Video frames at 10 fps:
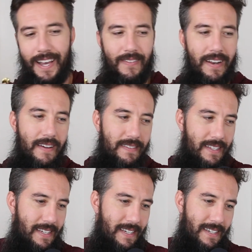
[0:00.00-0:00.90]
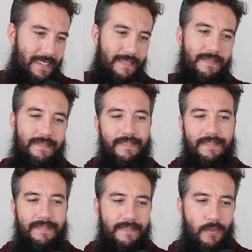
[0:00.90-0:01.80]
When I was
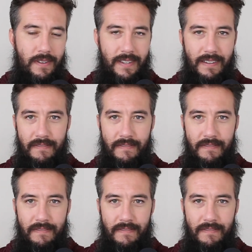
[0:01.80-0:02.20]
14,